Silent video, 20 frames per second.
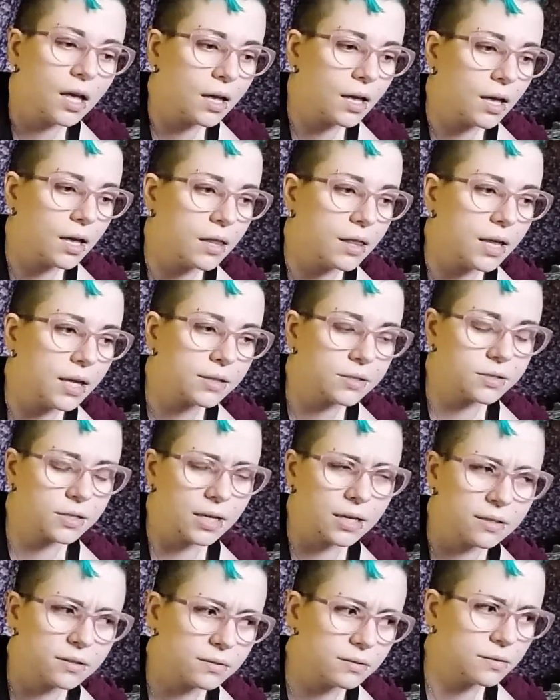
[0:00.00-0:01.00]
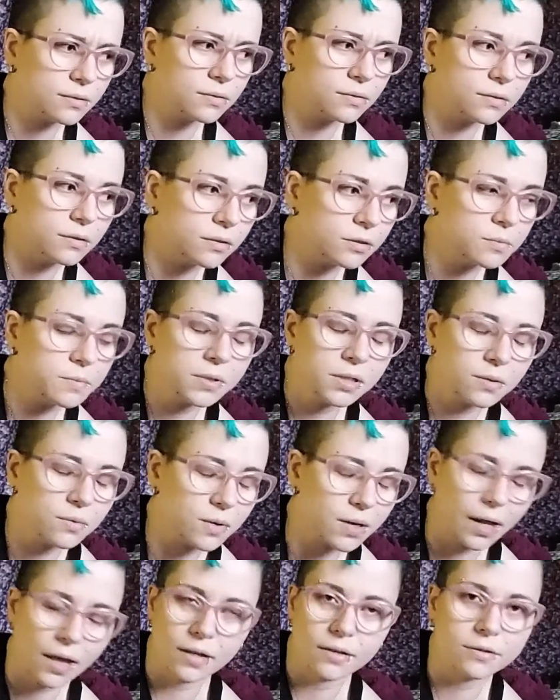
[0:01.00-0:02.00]
and that's ultimately
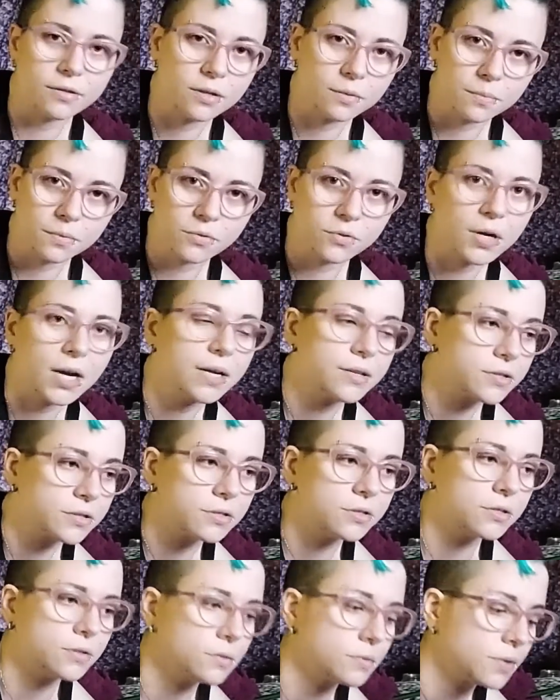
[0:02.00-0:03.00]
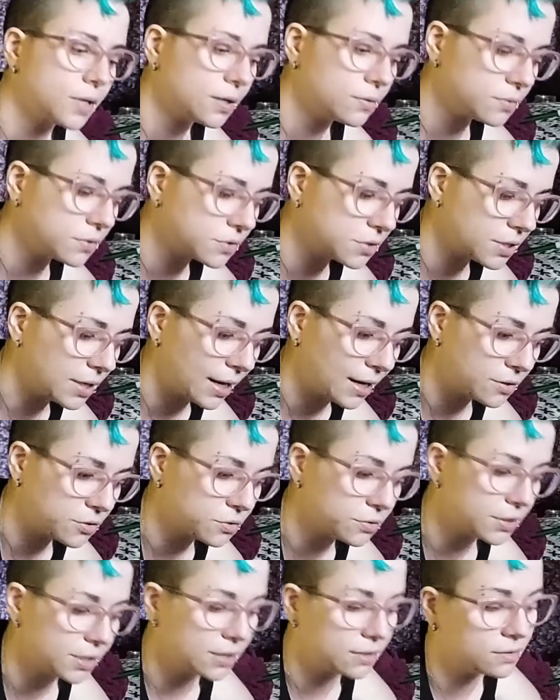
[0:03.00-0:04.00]
what I ended up attracted to. That was
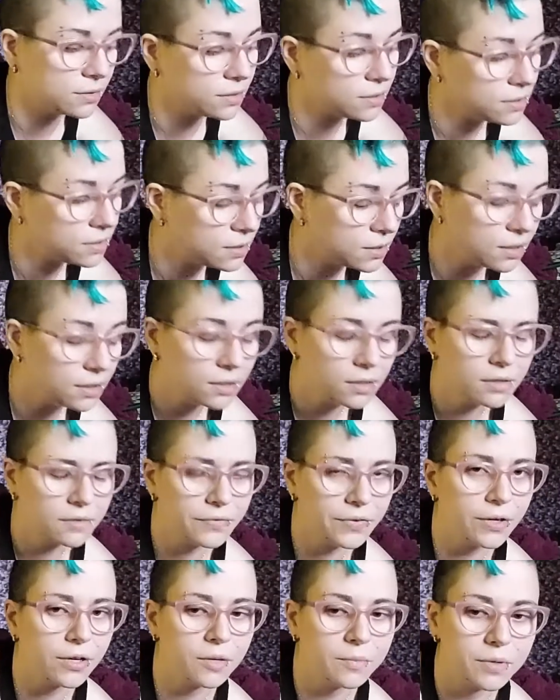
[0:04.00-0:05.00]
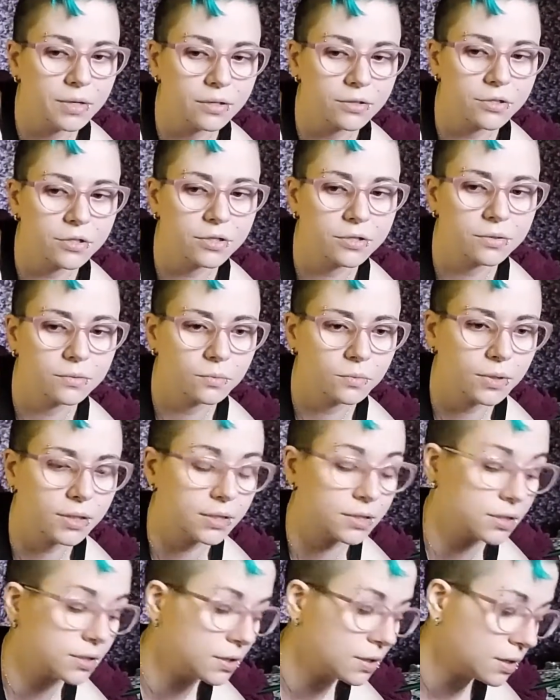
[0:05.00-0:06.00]
actually very much
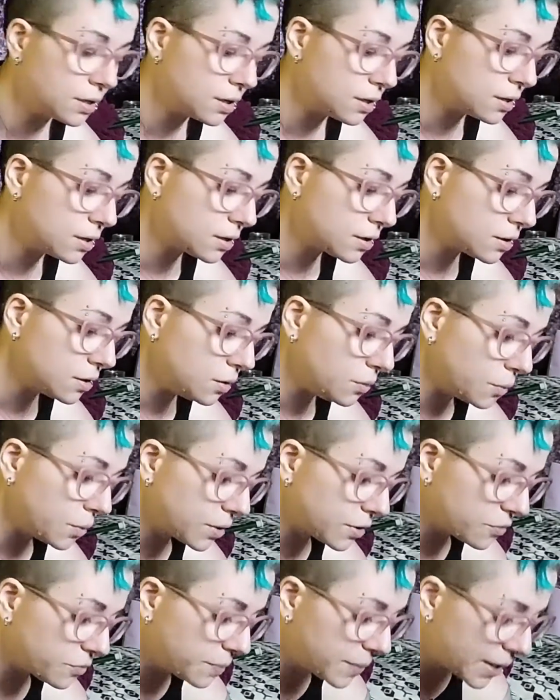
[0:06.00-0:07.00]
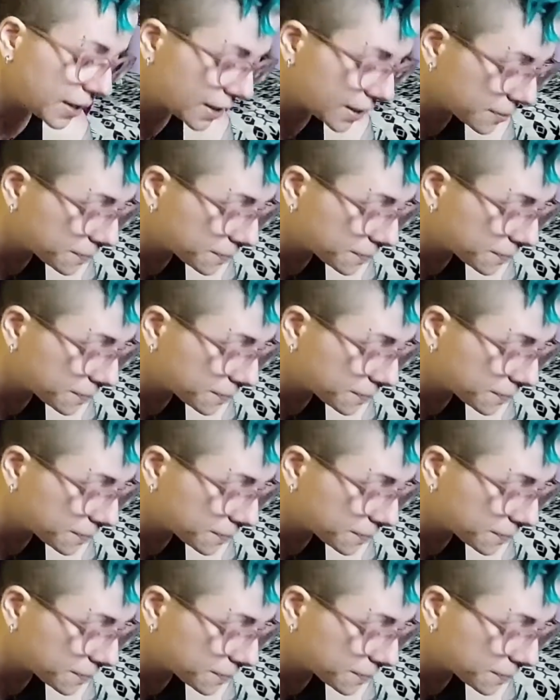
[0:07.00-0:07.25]
what one of my